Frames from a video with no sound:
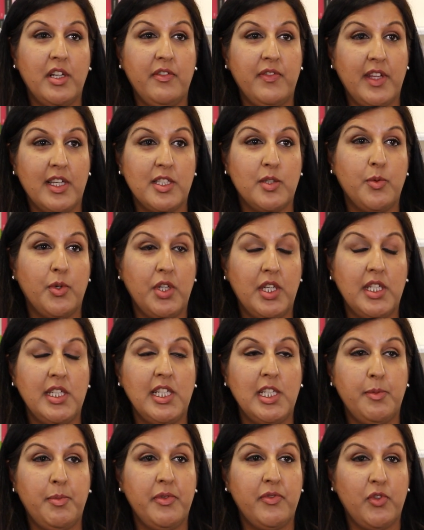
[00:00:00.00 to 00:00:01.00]
if that's what you
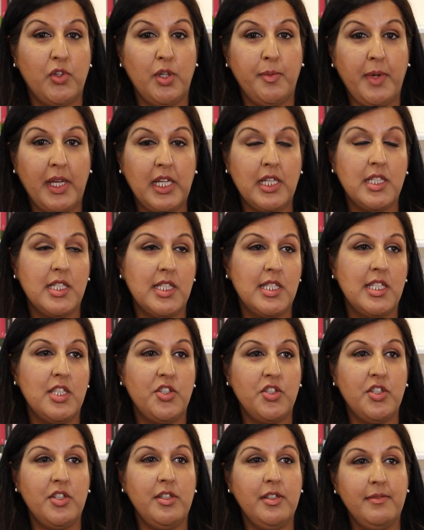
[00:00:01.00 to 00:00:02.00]
need before you make a
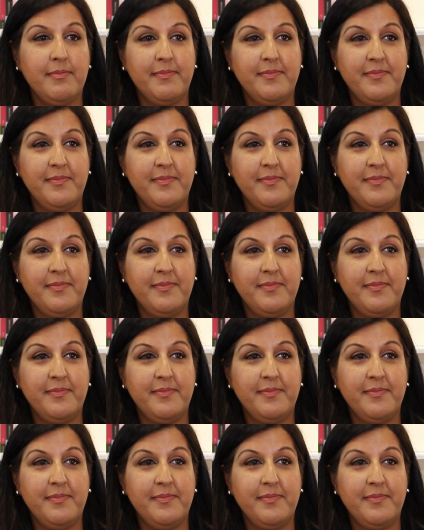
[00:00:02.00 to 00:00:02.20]
decision.